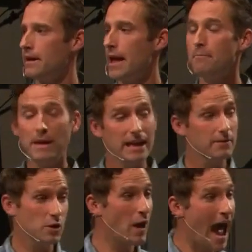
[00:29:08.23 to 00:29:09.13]
And many
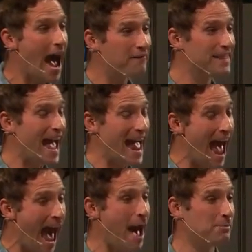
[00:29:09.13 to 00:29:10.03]
of you have that
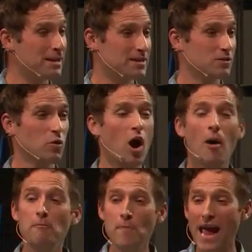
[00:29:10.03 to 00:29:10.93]
habit.
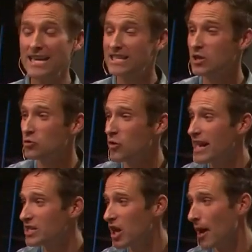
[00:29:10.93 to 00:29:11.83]
Amazing,
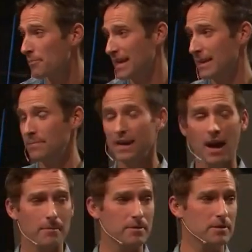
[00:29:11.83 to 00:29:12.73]
great job, keep it
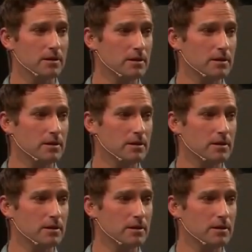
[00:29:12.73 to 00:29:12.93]
up.